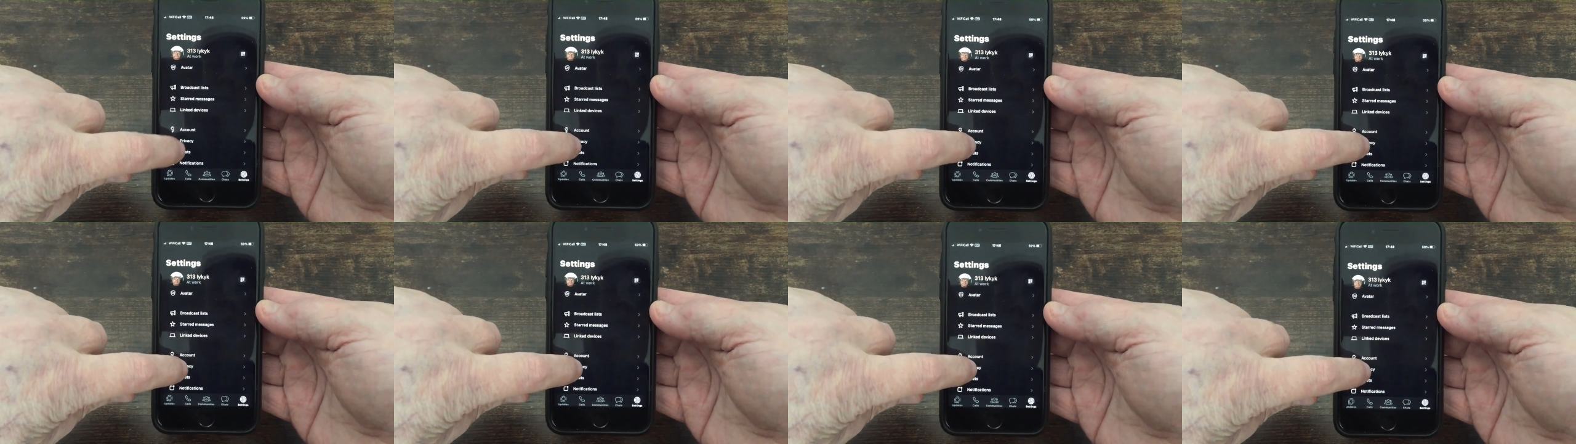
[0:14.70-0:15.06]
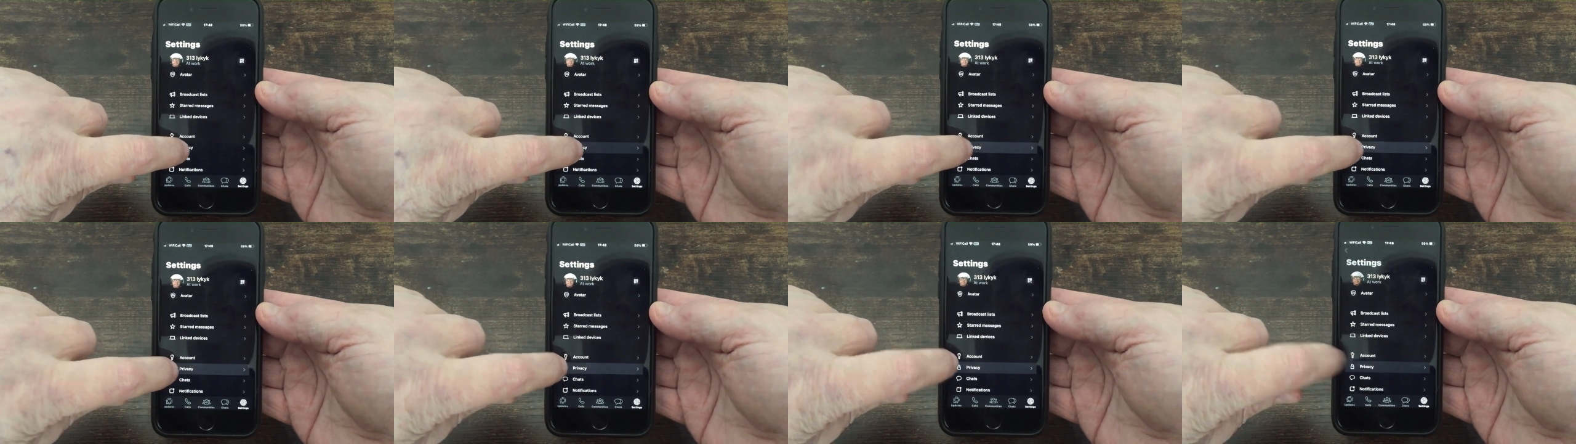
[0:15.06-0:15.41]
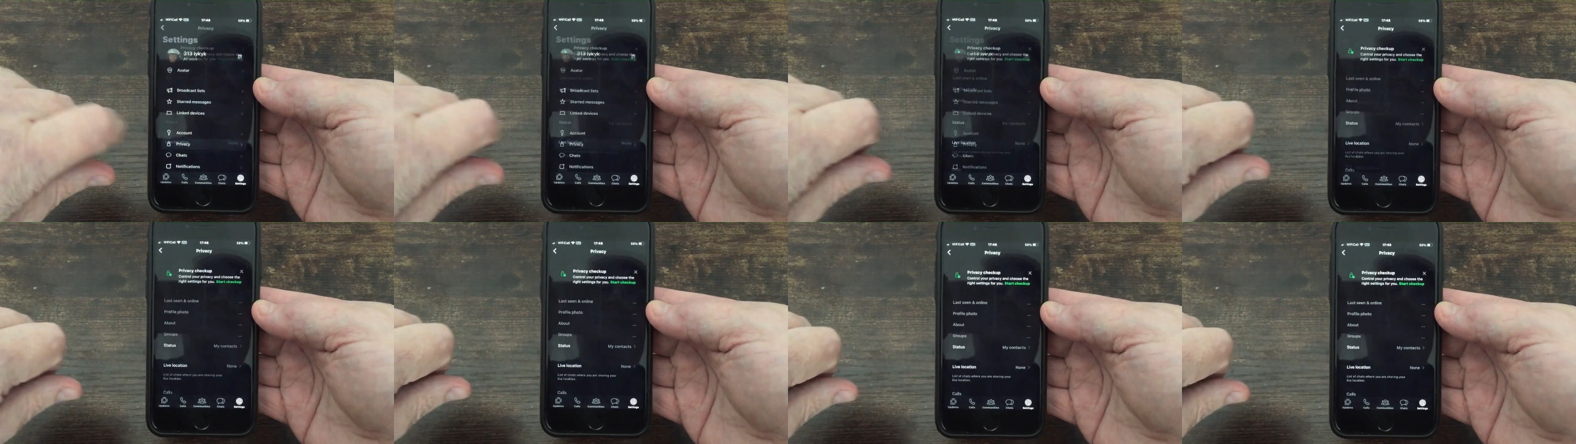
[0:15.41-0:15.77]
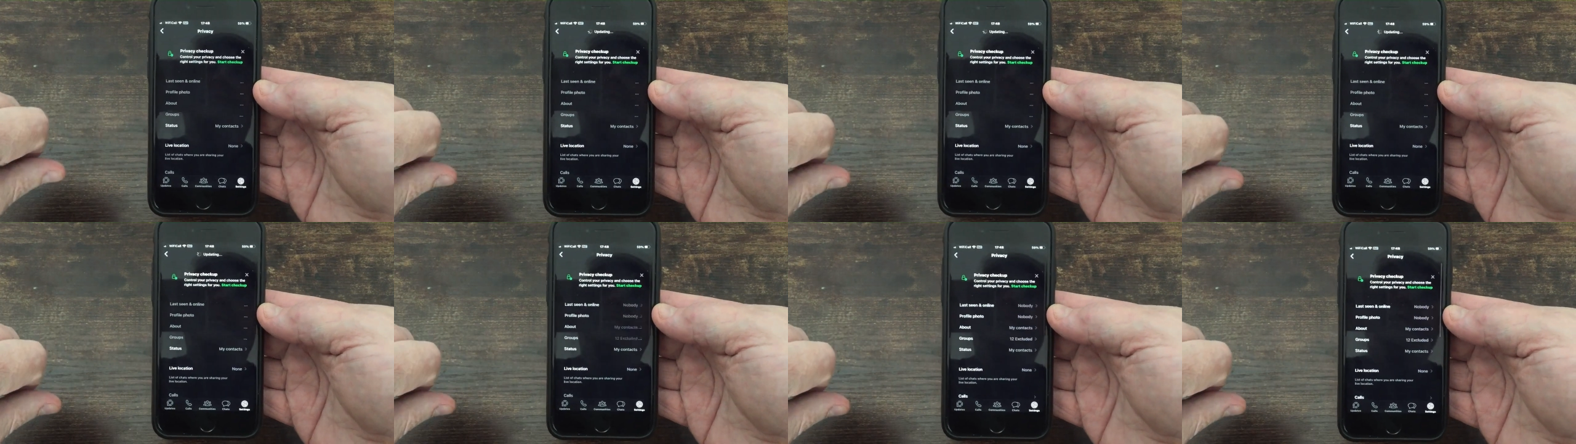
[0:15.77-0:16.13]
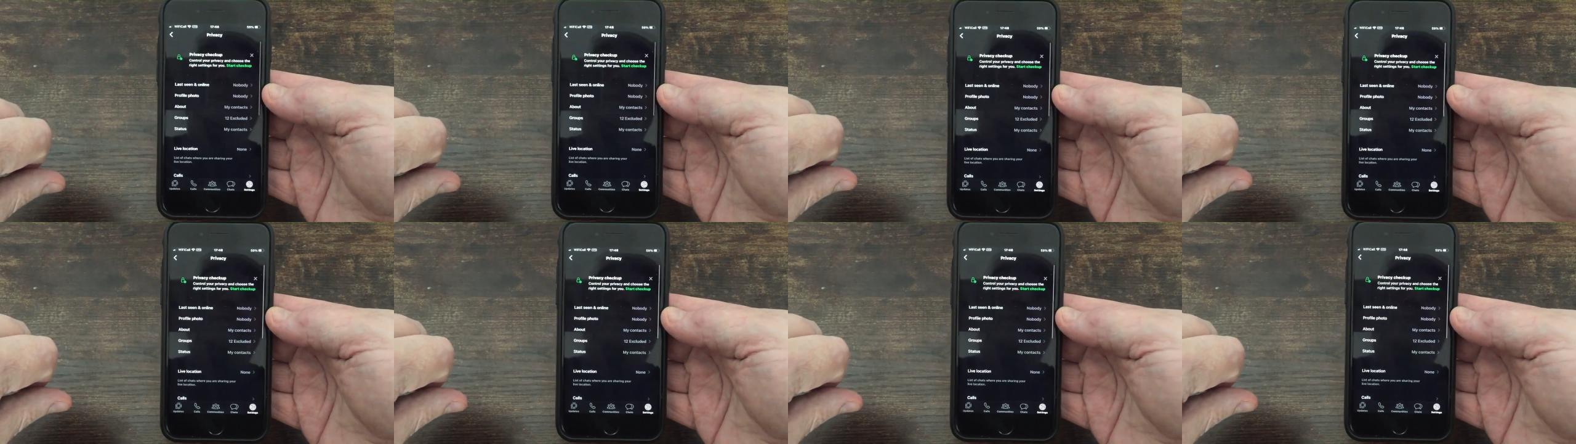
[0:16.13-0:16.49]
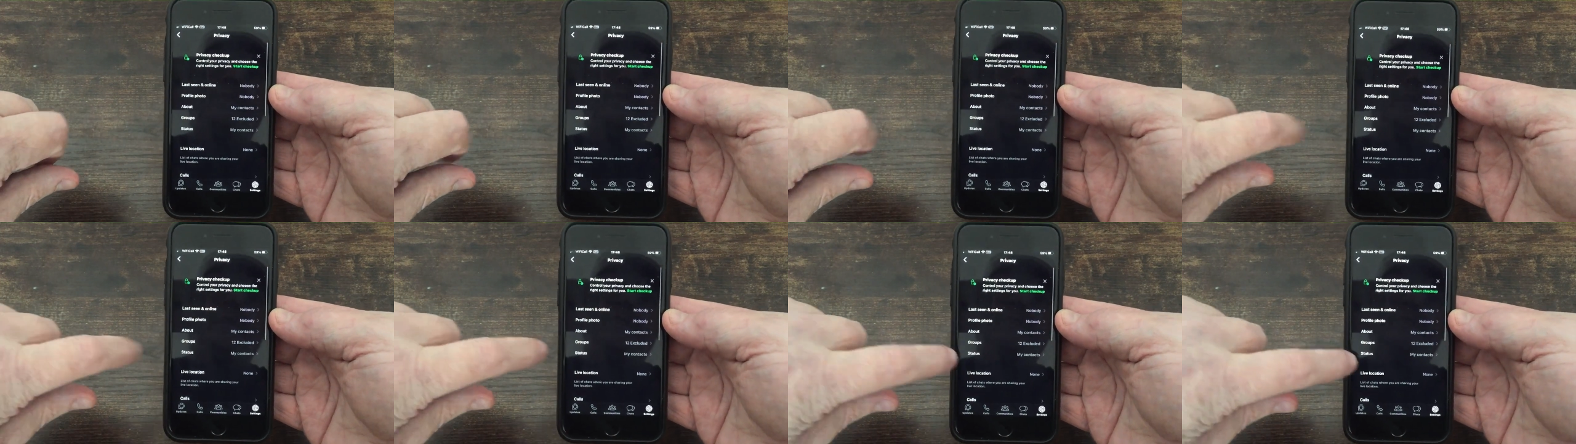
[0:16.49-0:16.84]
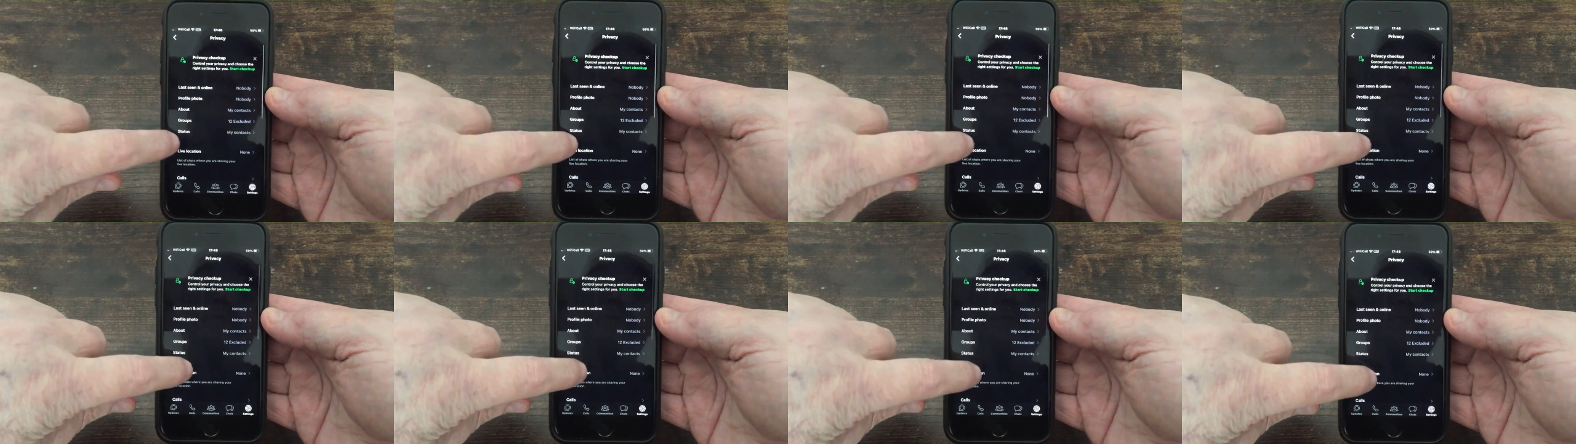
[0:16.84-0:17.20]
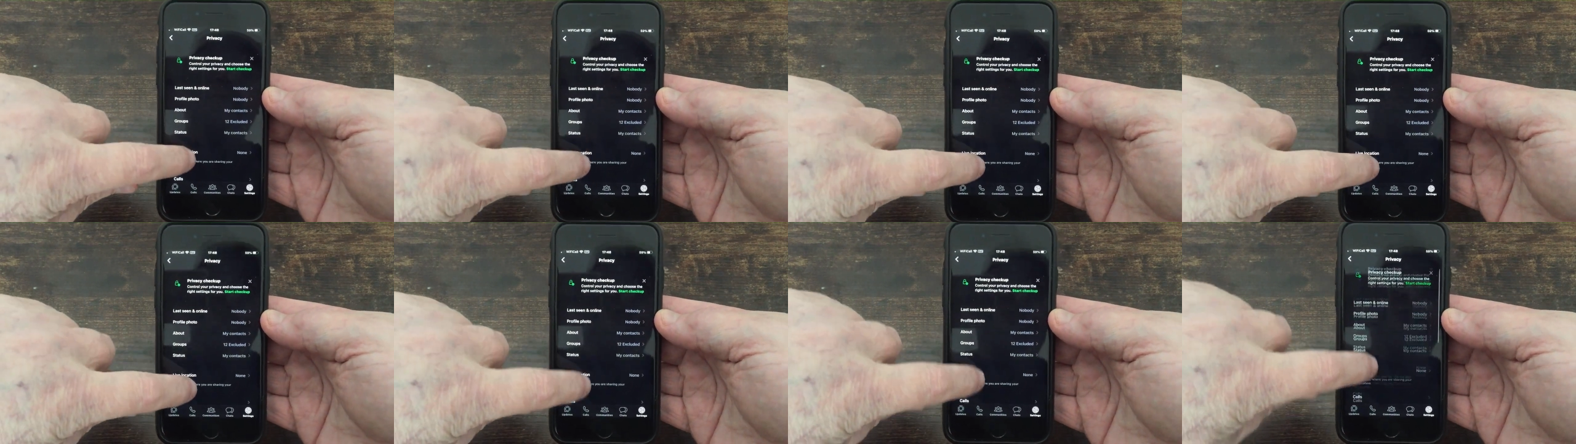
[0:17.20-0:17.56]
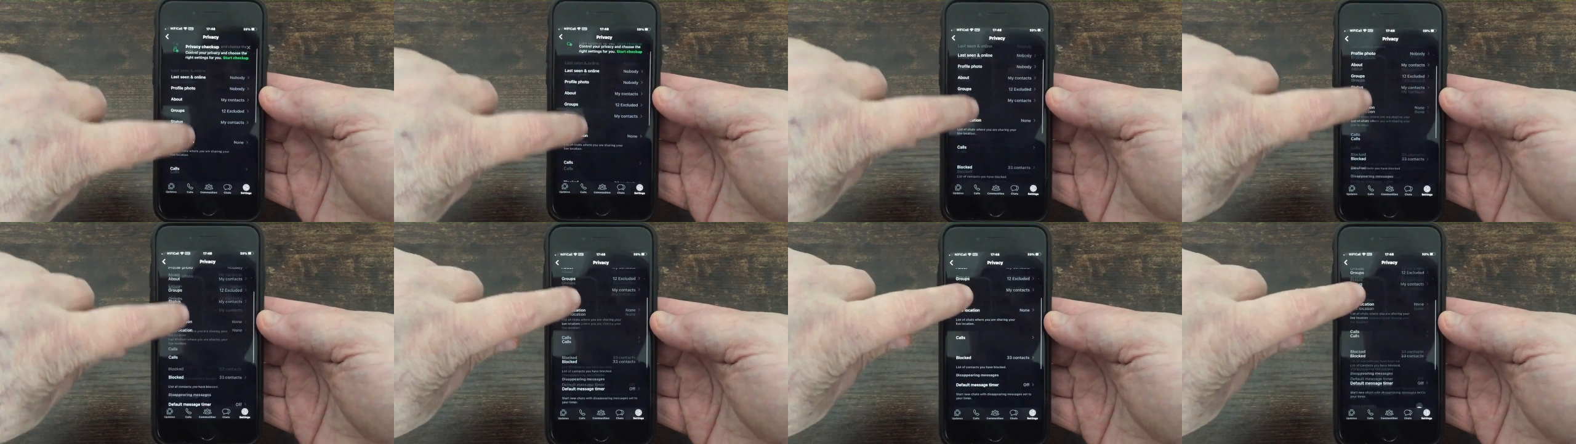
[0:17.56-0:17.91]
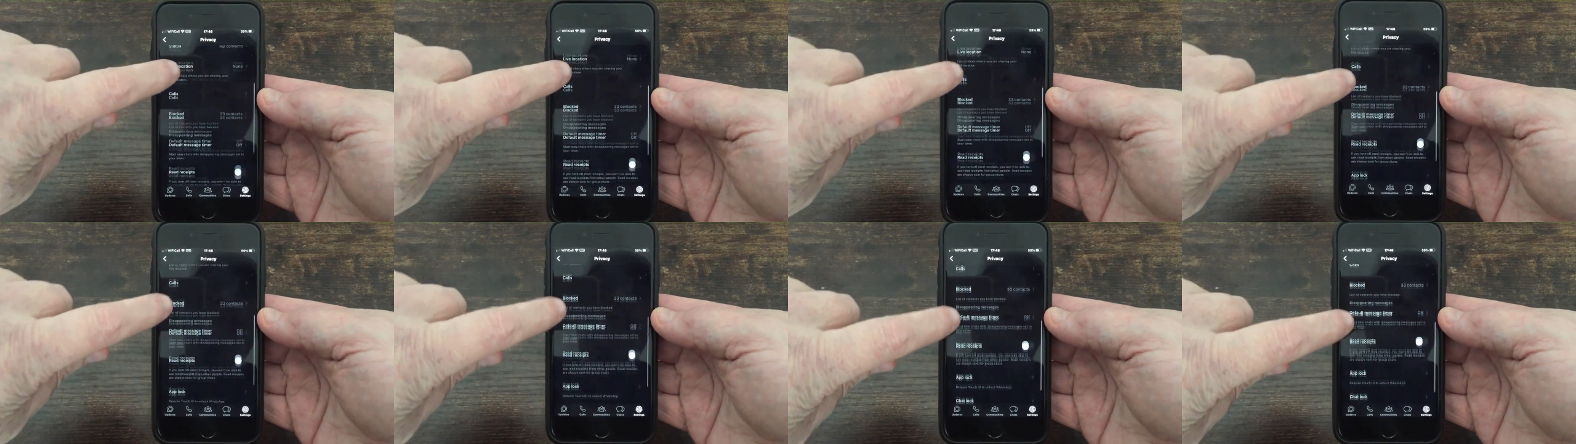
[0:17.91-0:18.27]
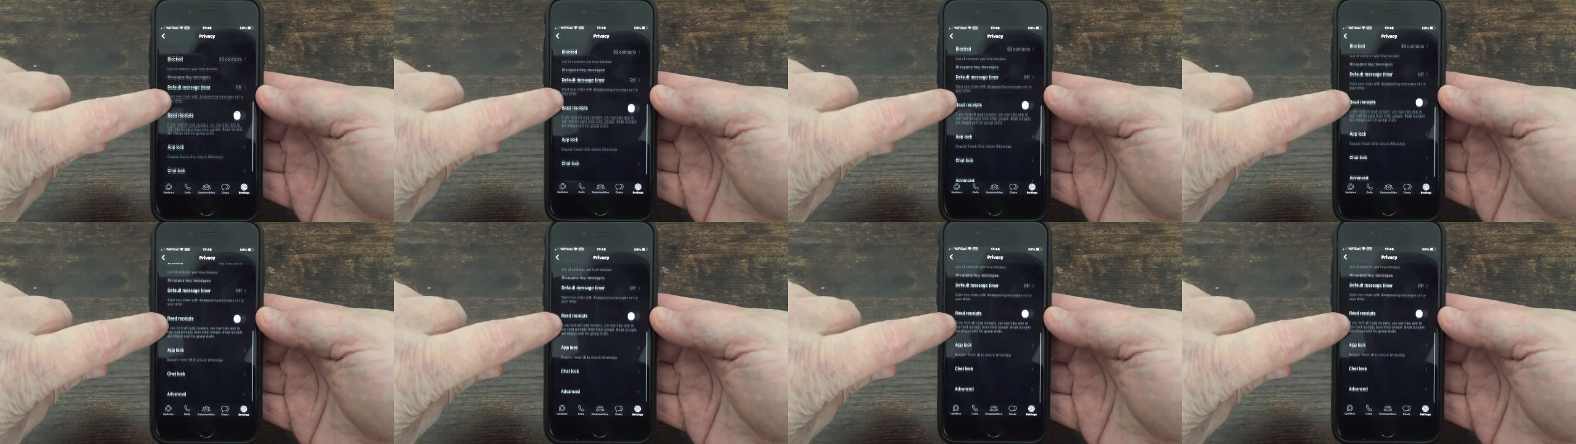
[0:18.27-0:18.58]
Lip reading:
(no speaker visible)